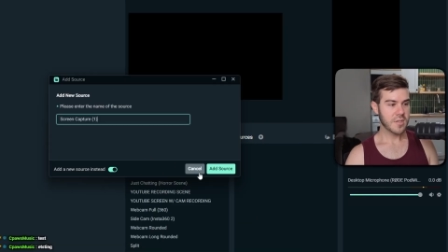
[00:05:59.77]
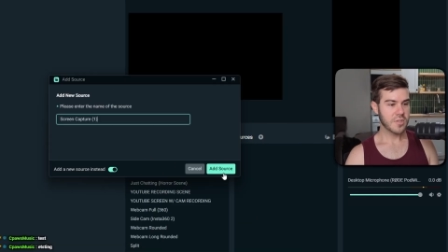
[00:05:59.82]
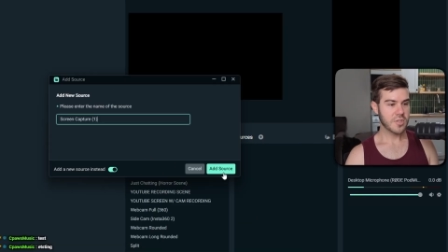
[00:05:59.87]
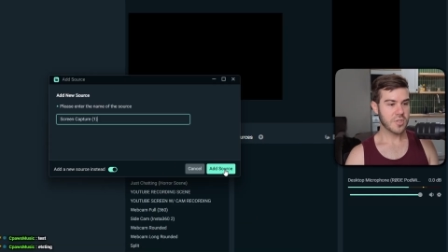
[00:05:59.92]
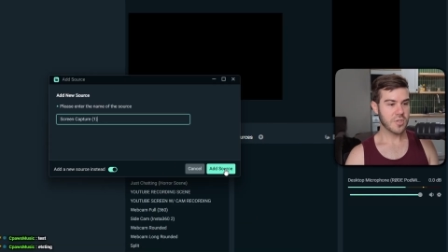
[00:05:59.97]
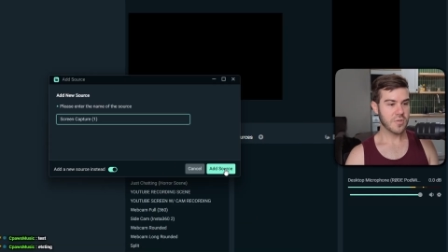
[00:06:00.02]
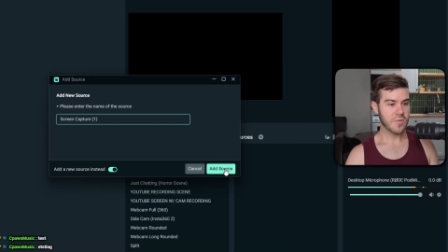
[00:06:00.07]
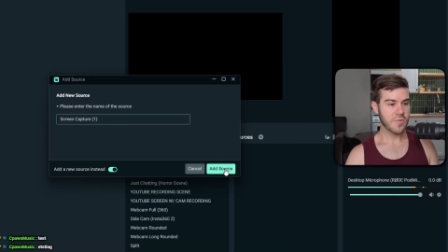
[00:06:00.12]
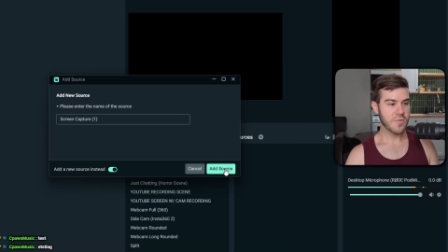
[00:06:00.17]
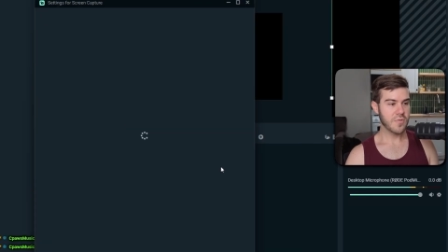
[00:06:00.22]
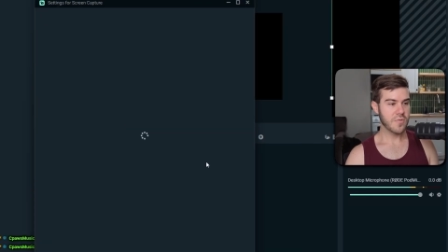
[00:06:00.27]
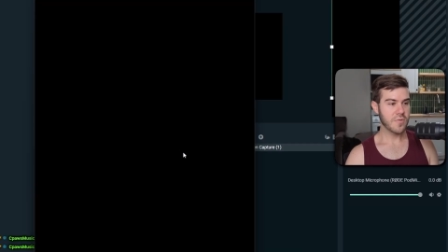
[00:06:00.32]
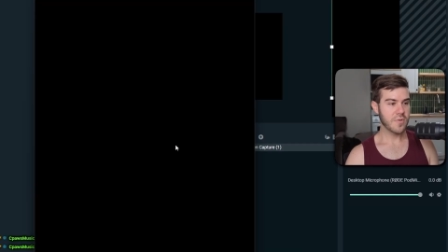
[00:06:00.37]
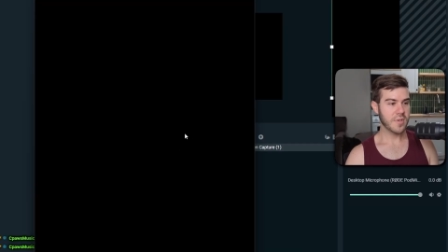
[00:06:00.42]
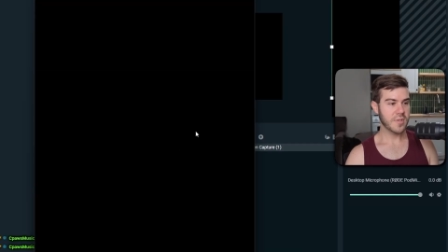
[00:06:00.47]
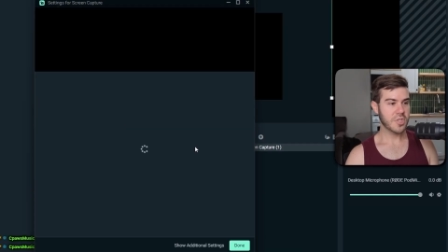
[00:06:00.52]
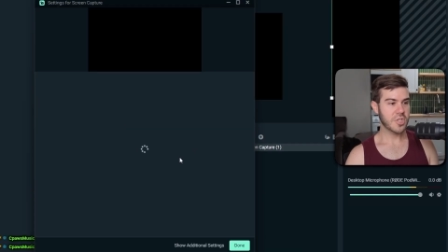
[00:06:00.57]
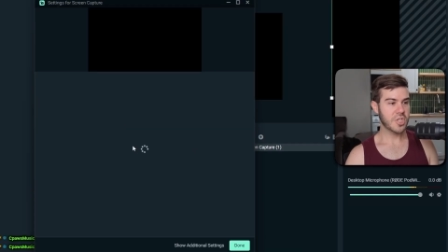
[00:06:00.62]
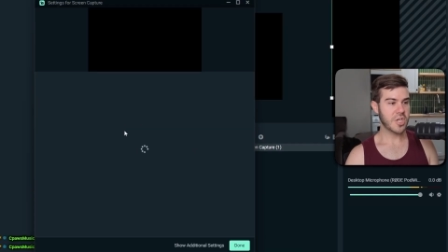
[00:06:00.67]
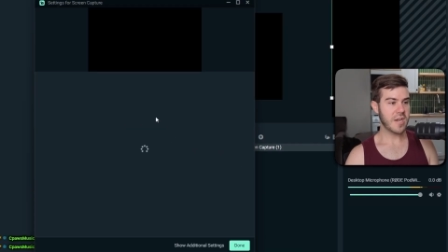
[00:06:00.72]
to
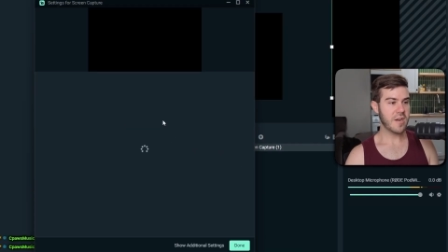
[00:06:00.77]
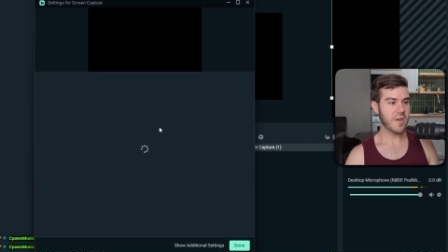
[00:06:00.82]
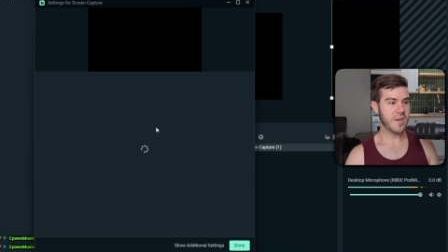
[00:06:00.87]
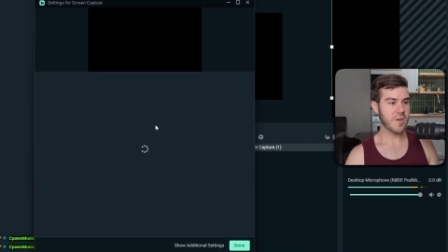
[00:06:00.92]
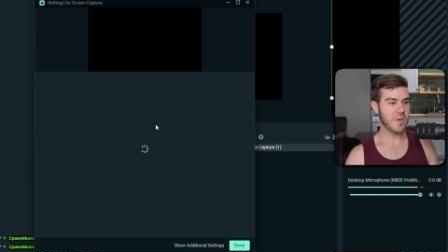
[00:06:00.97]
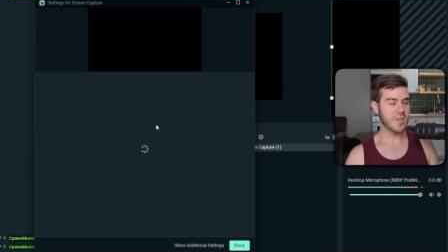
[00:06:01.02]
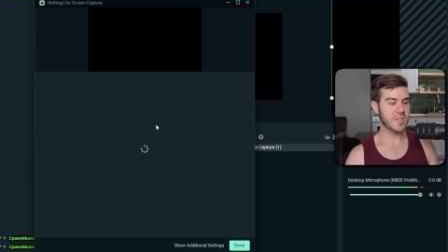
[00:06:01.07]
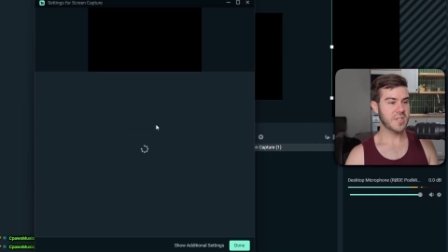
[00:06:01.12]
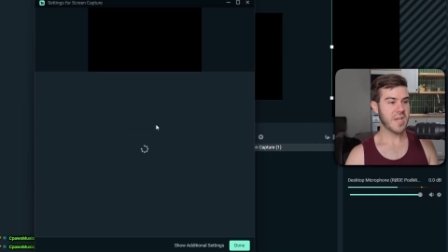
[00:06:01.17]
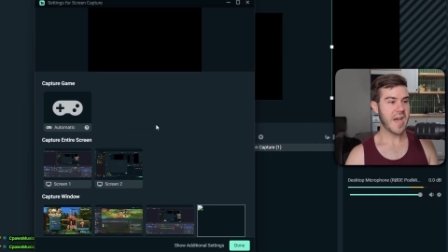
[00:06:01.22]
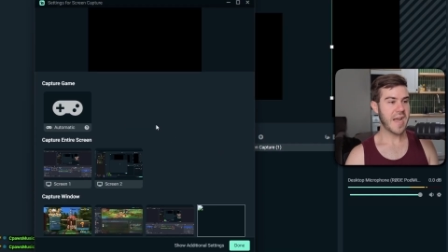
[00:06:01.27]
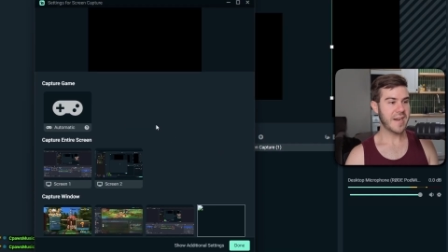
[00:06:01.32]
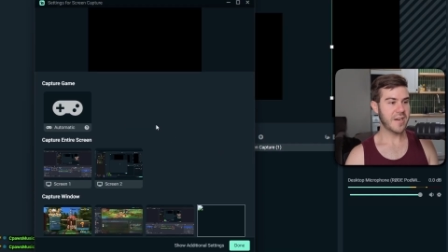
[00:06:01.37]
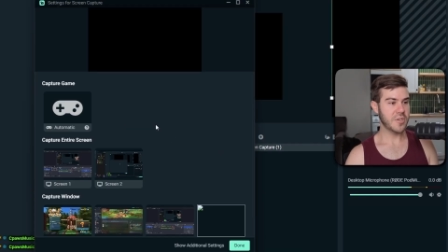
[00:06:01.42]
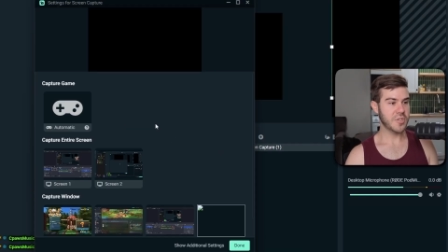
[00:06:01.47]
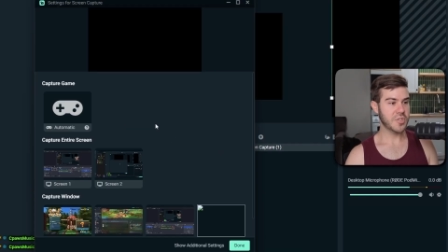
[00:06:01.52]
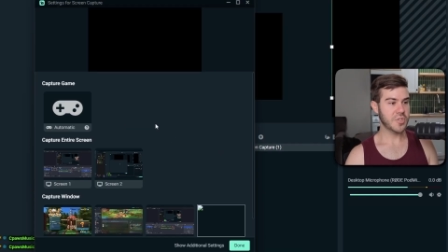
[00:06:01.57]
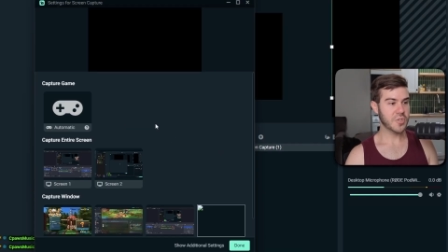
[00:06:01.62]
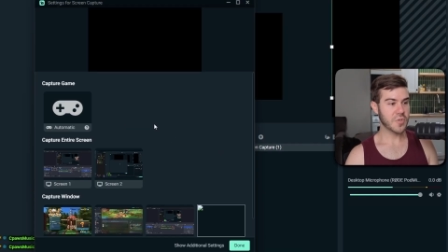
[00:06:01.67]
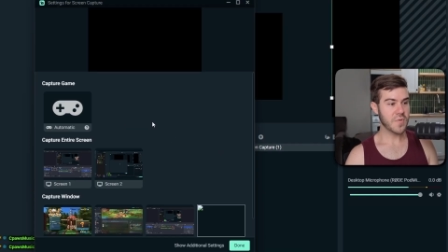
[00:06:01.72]
share your
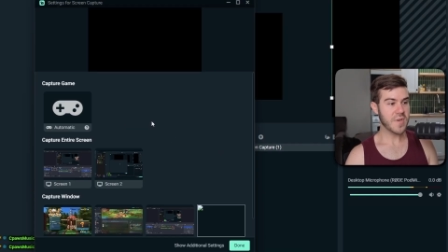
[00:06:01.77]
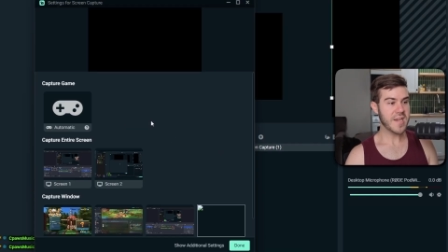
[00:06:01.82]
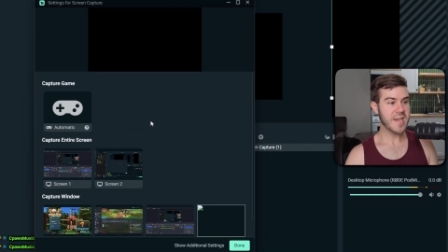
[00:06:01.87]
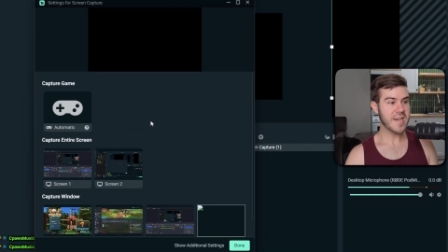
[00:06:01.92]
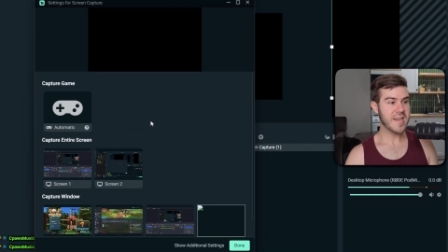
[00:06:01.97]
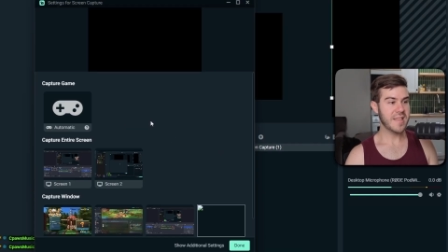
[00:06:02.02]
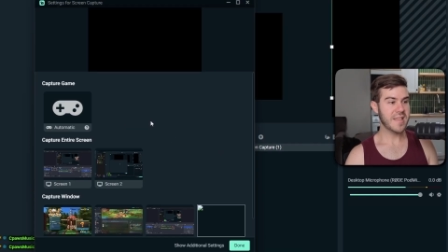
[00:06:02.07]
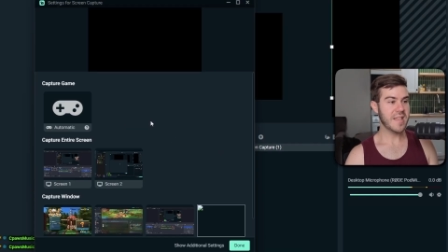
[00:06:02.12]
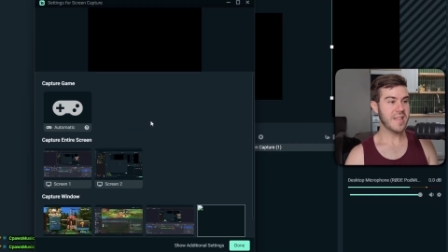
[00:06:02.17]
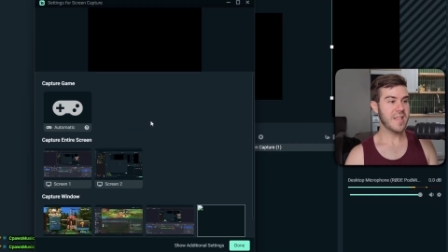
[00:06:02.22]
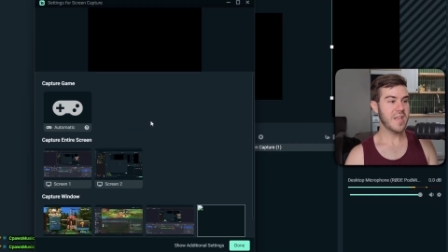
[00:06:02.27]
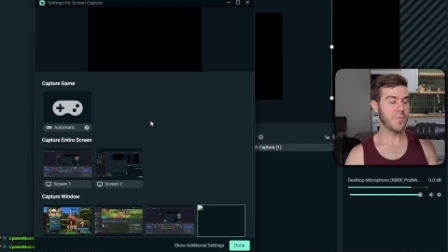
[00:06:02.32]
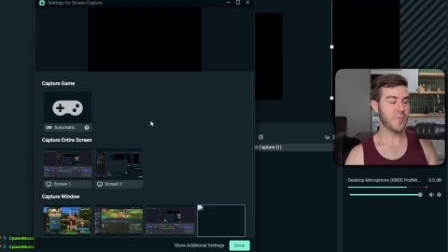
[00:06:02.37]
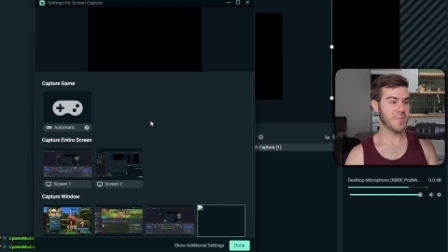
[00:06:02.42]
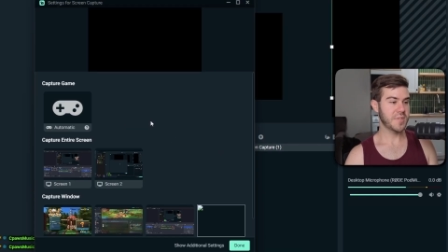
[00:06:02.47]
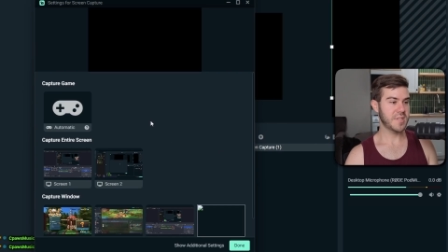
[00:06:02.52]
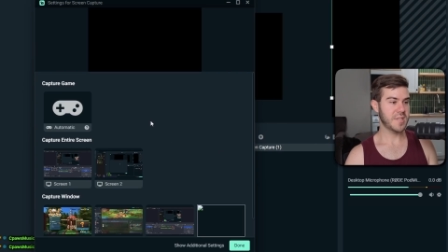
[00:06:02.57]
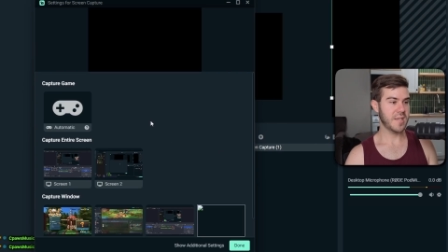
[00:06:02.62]
entire screen, then they will see